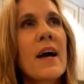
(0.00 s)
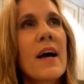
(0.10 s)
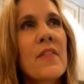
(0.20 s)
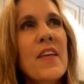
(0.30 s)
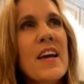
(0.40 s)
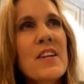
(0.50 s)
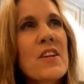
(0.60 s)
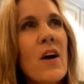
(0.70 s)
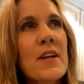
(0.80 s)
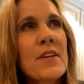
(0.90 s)
And then, you
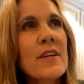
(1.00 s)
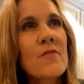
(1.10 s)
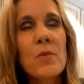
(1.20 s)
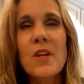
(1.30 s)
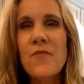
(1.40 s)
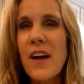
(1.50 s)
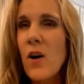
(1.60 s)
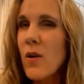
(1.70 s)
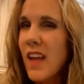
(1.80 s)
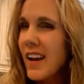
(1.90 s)
know, I didn't really find a
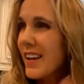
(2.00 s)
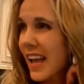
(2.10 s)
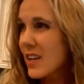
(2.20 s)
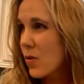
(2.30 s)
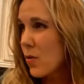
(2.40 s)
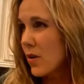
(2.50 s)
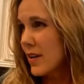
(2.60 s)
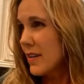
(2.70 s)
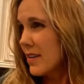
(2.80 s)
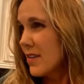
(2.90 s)
whole lot on
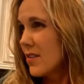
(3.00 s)
Litecoin.